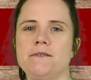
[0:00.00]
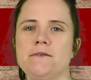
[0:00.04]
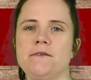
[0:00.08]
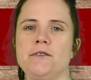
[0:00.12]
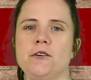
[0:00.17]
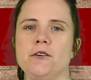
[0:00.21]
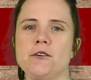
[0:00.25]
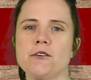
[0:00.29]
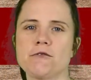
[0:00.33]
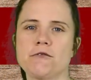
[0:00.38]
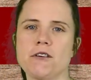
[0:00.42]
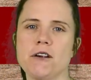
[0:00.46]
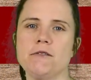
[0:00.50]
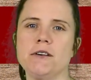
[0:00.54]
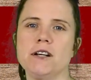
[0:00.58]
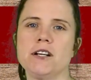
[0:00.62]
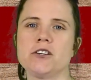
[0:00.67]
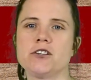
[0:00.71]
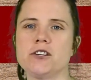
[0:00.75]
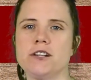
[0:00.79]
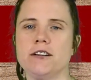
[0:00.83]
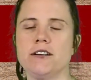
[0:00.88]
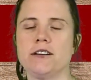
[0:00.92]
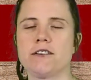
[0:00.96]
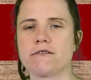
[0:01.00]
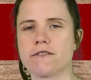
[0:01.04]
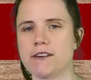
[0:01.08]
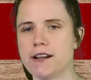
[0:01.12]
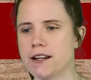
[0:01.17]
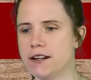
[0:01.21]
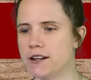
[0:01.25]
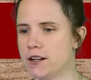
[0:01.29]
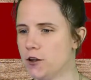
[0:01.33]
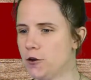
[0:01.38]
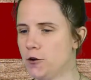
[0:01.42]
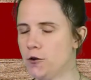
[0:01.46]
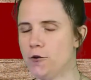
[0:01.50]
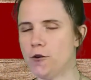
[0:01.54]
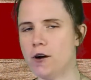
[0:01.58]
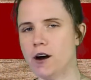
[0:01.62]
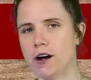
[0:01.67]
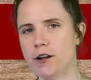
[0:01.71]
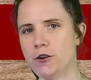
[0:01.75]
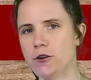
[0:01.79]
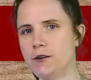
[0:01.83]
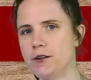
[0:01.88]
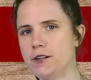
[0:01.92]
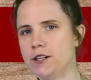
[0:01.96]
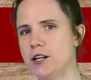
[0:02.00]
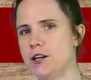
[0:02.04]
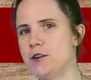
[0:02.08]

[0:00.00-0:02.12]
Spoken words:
for growing children who are not